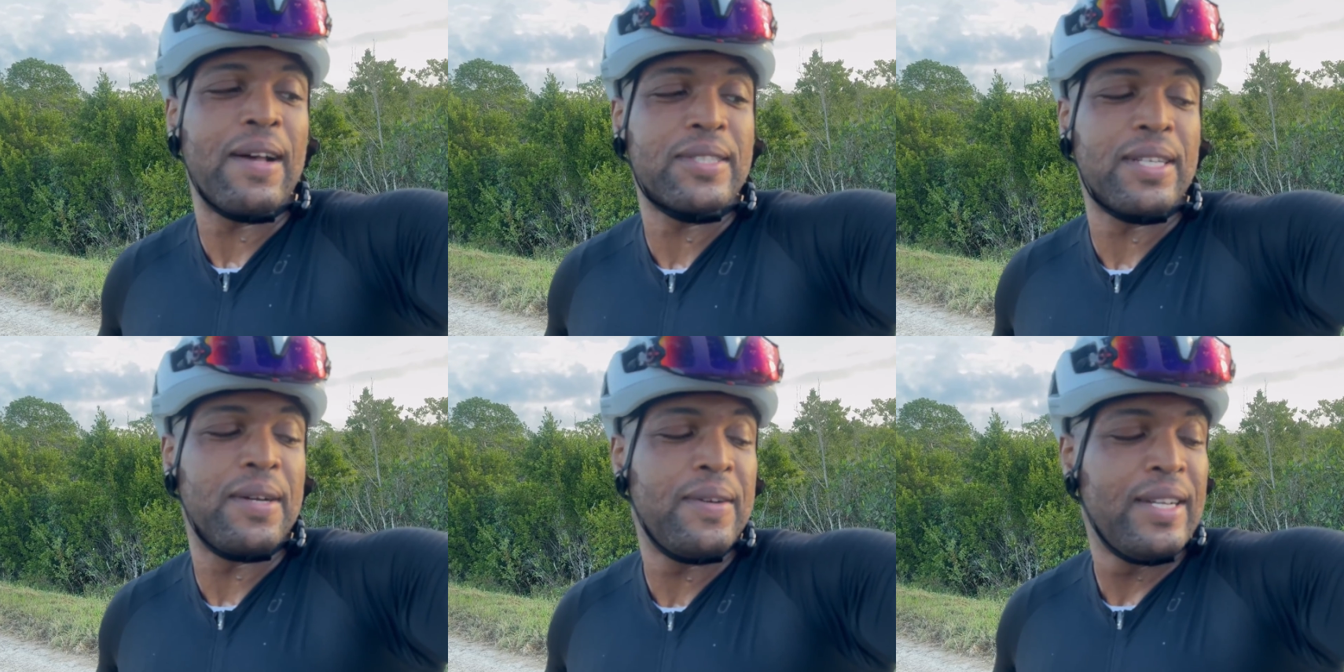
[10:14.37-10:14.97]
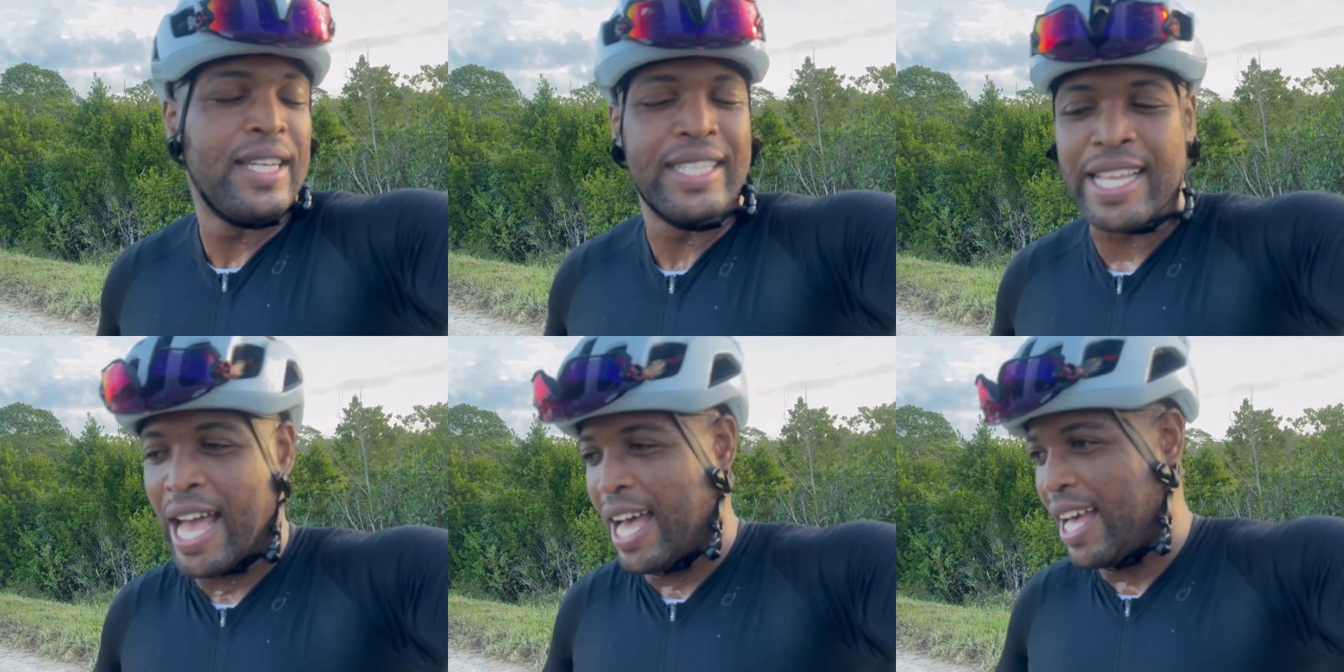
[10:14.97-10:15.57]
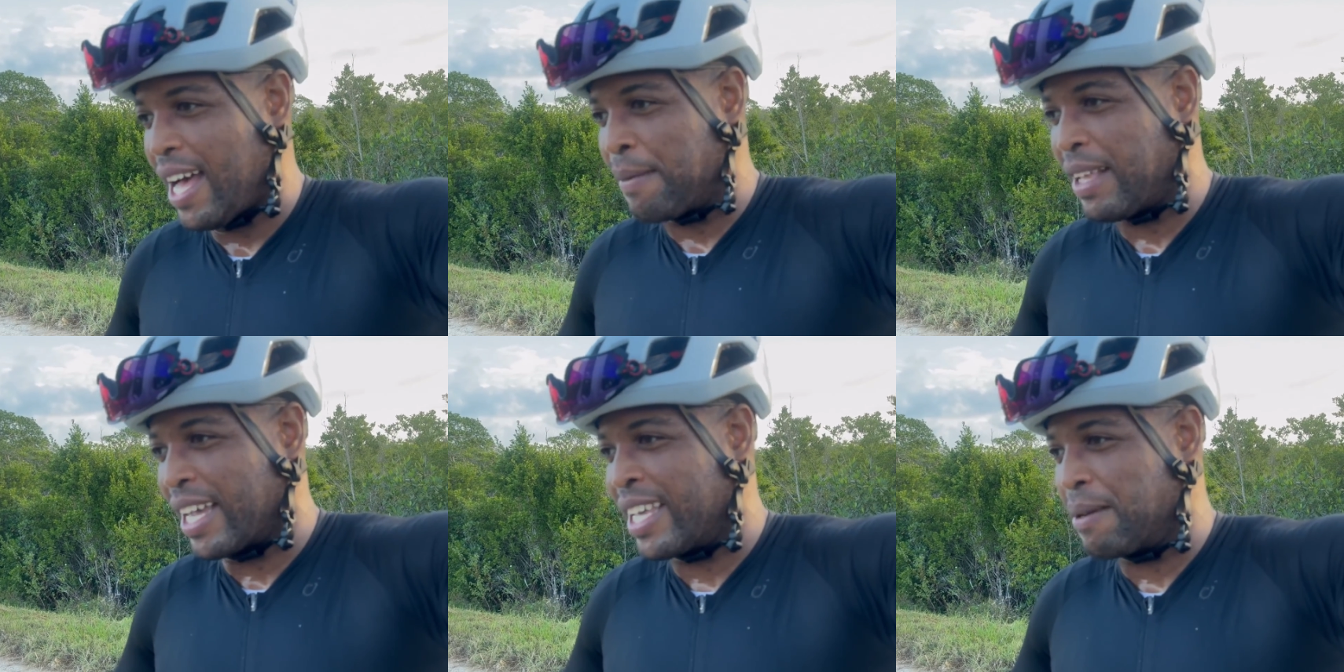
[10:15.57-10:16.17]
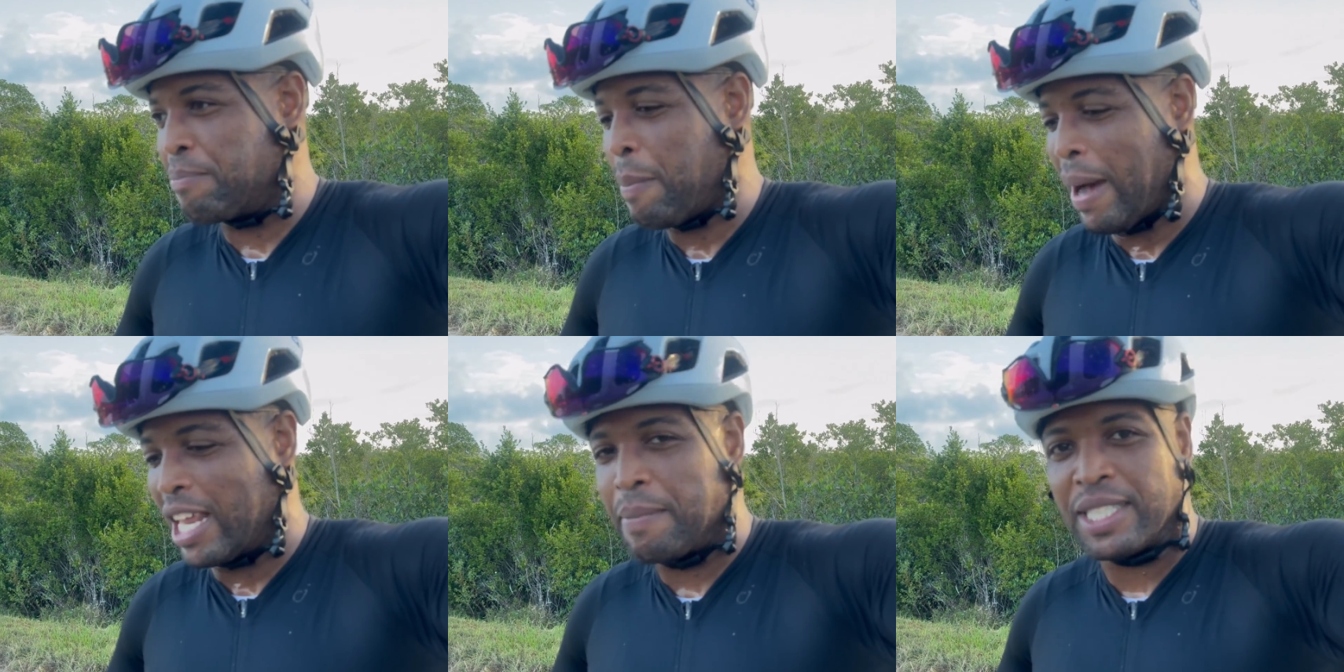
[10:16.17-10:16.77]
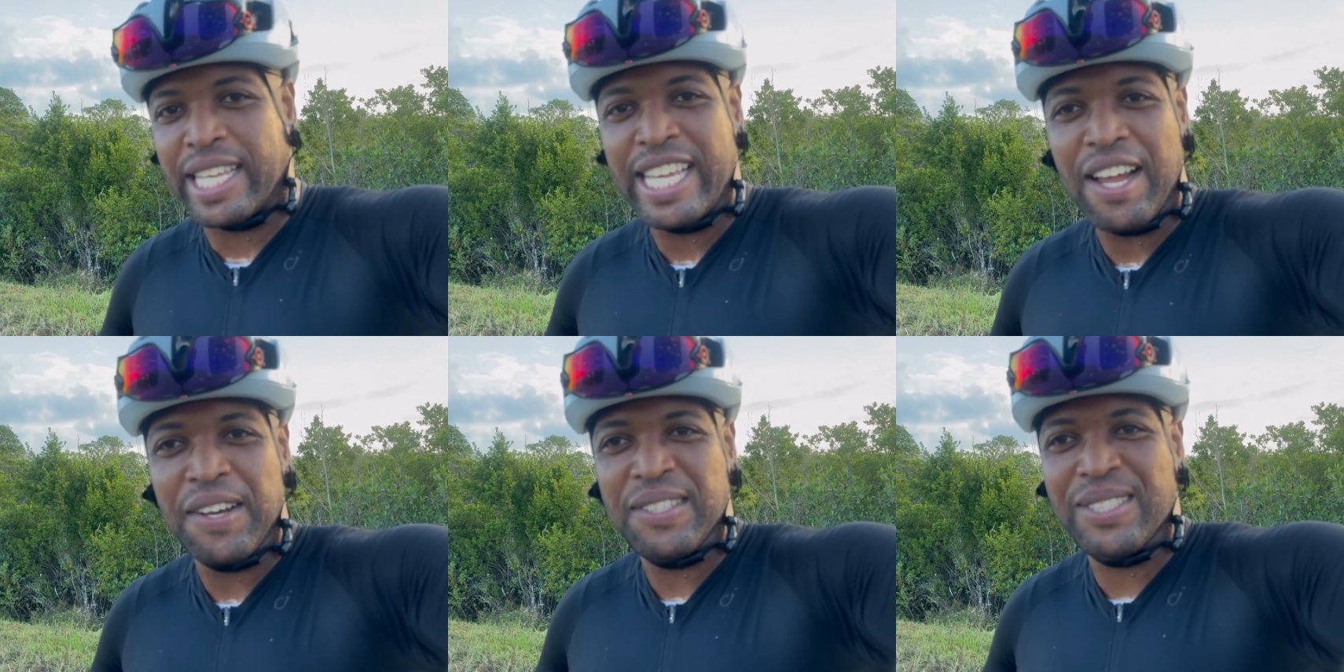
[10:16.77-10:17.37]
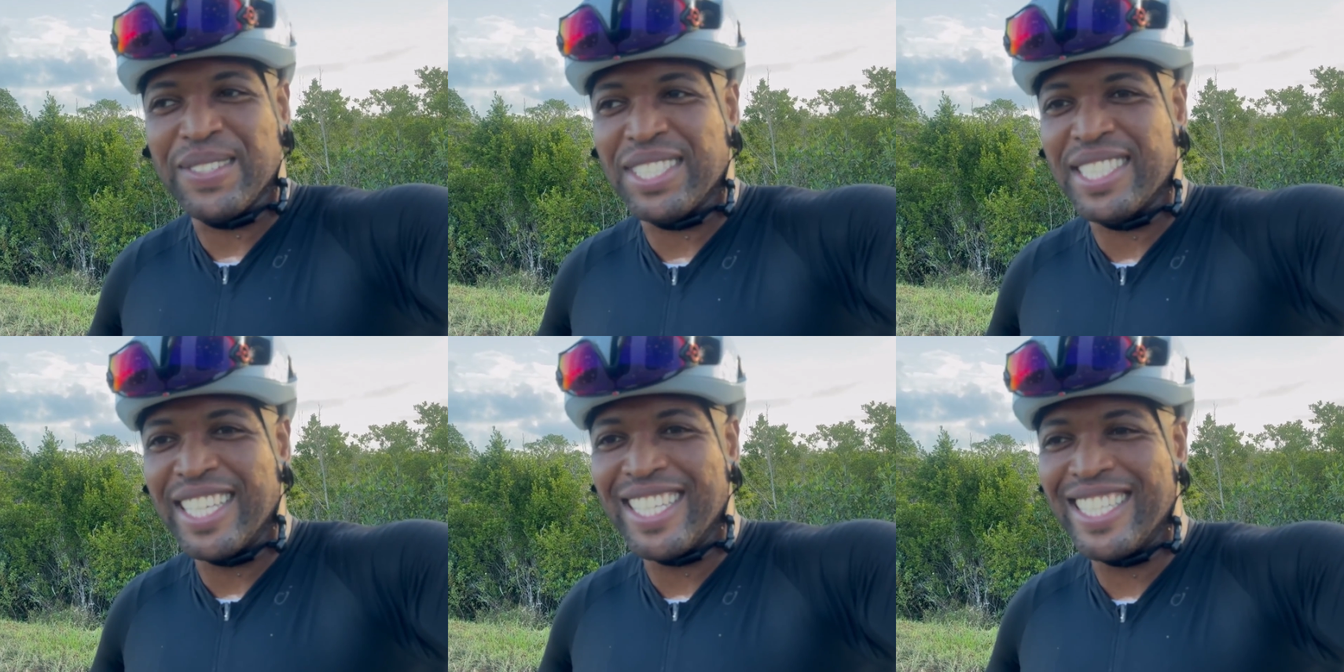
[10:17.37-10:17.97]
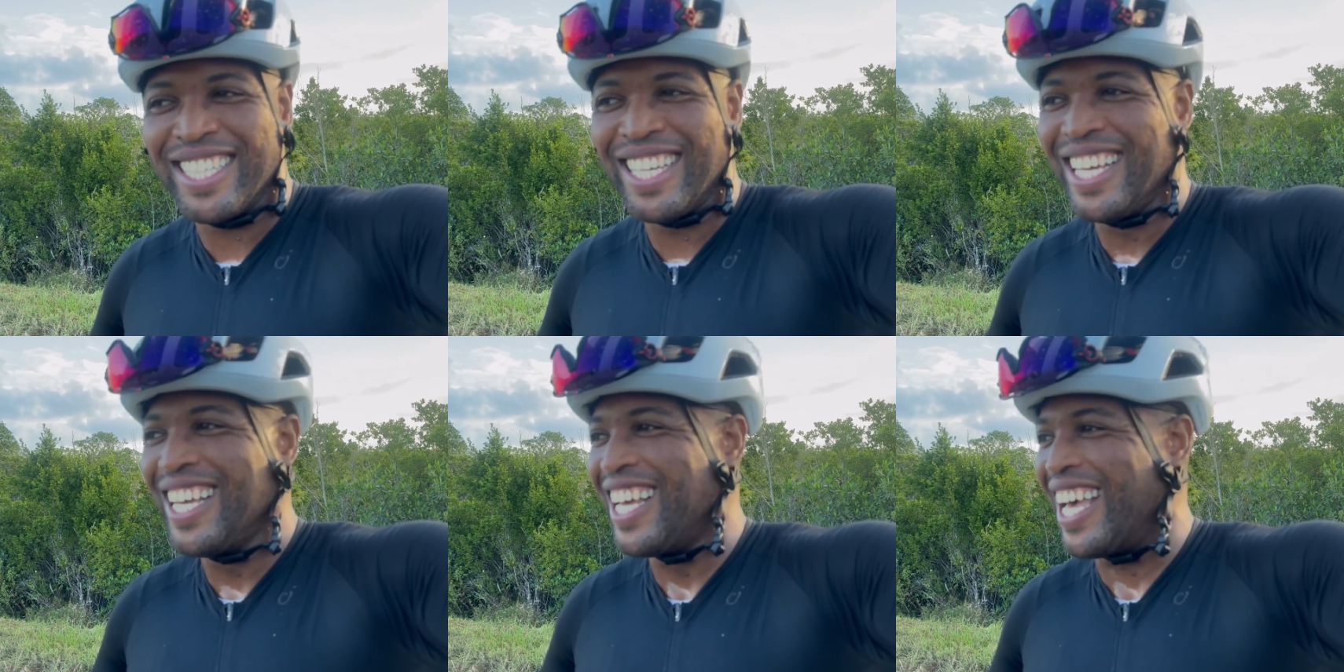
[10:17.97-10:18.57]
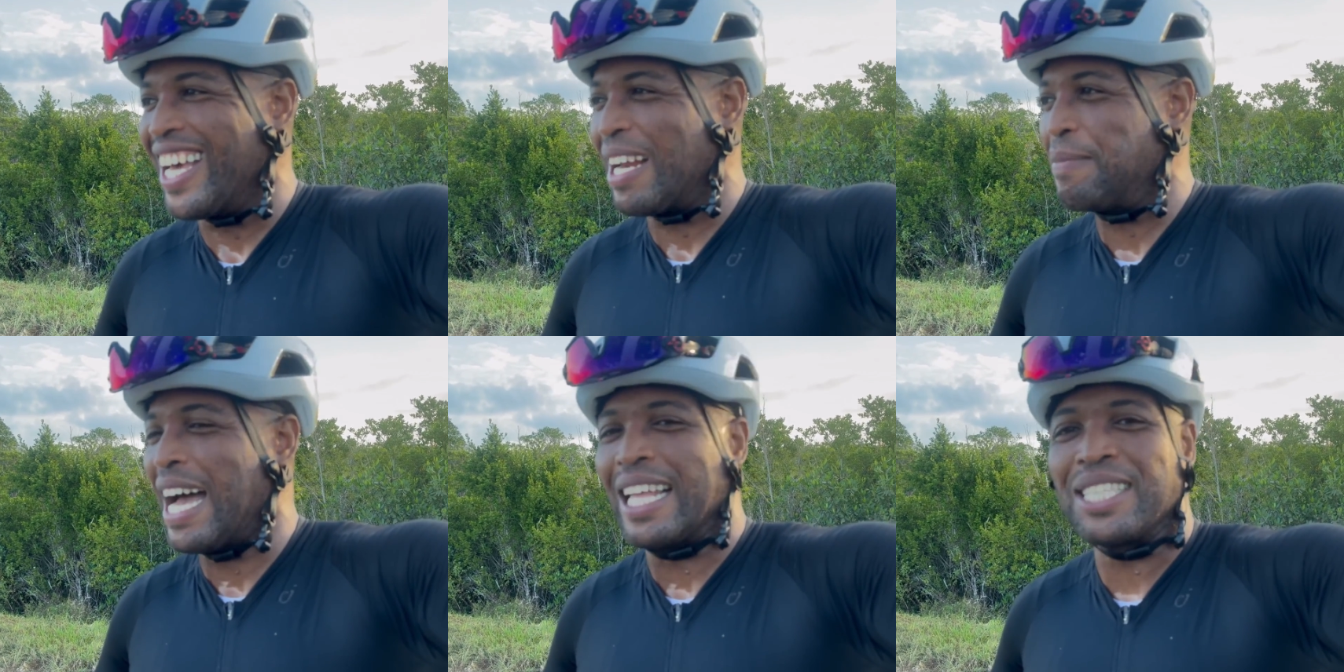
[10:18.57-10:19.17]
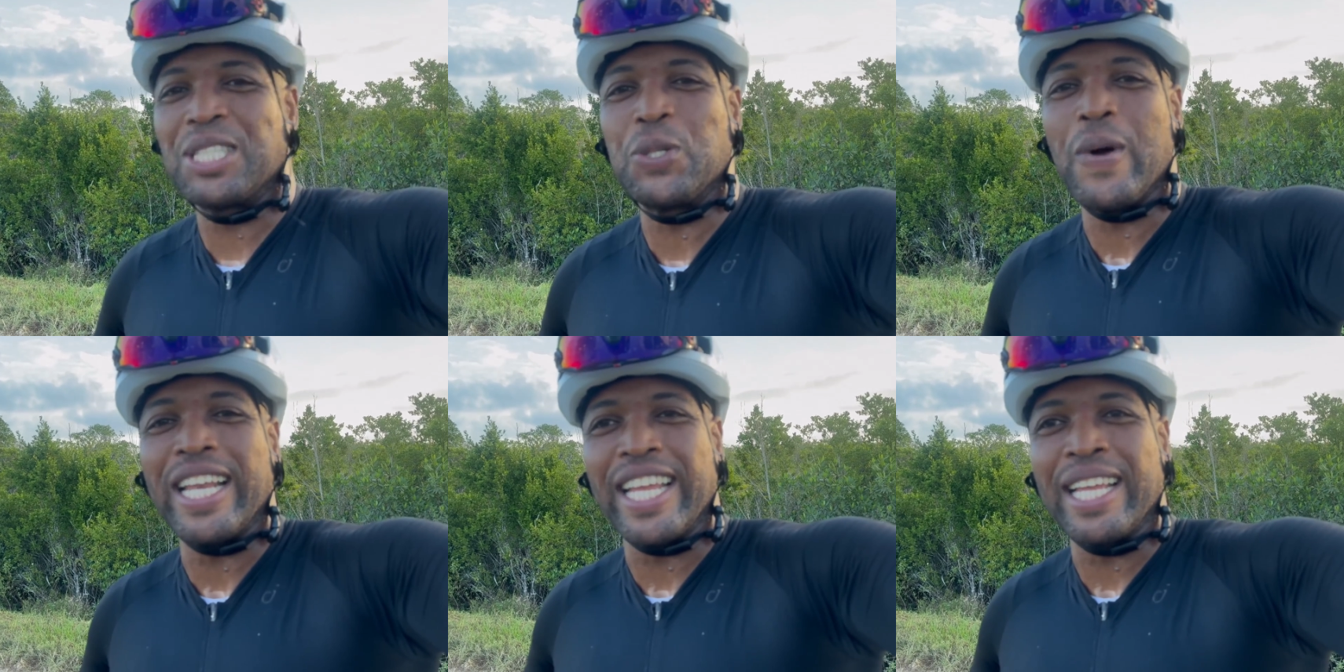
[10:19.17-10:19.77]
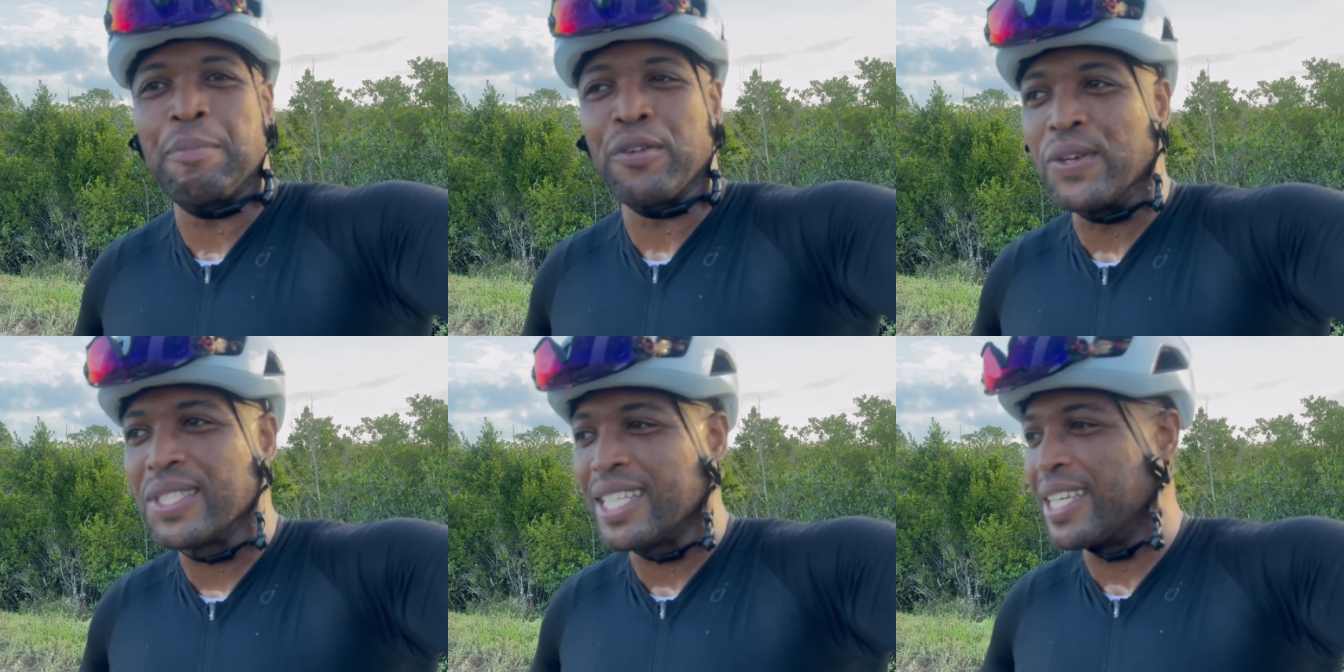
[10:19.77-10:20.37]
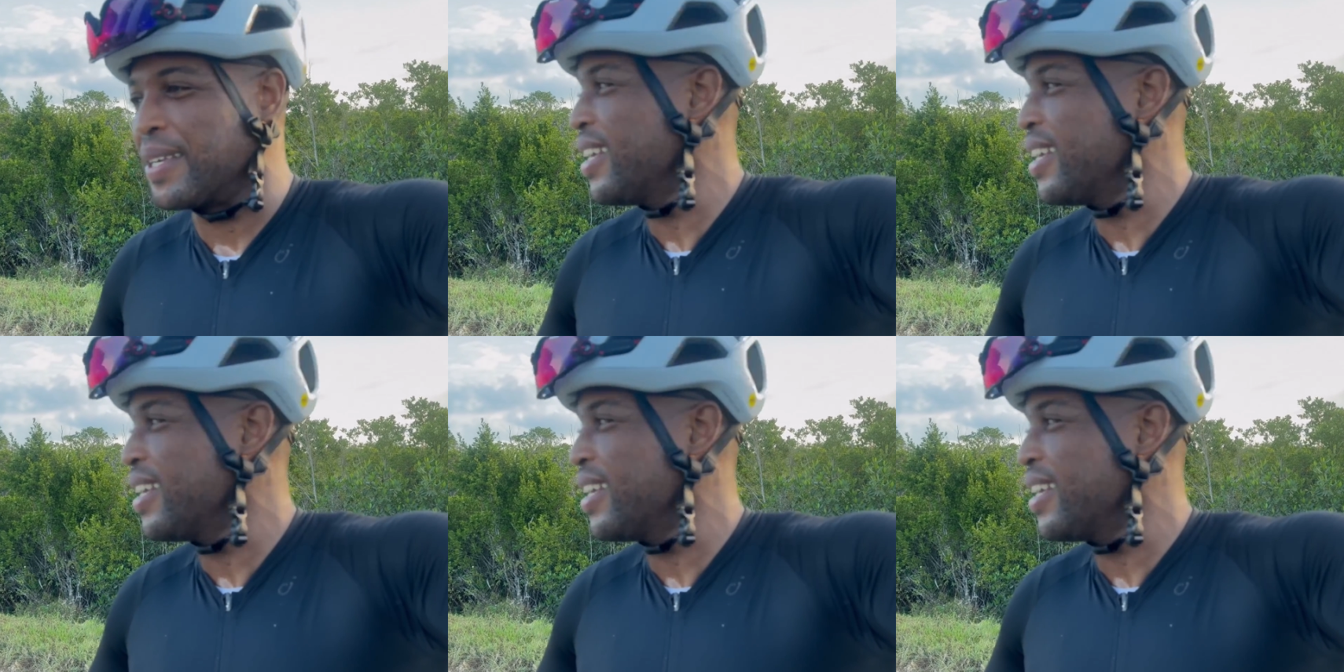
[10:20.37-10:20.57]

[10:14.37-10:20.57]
So yeah, I'm not getting bit by any mosquitoes, which is good, and I'm not sweating profusely